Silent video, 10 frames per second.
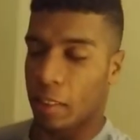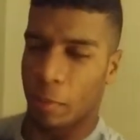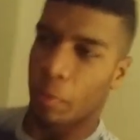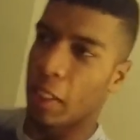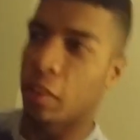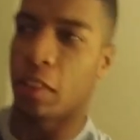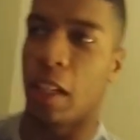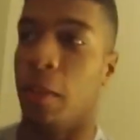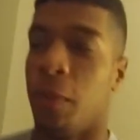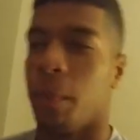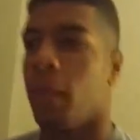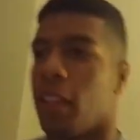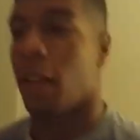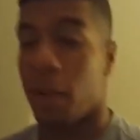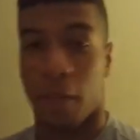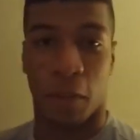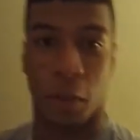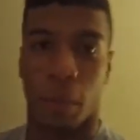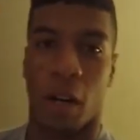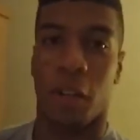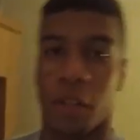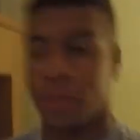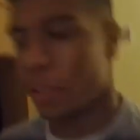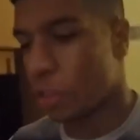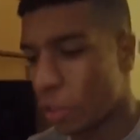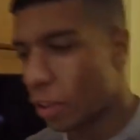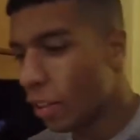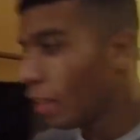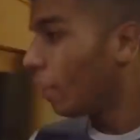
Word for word: some rental stuff, get ready for tomorrow, Universal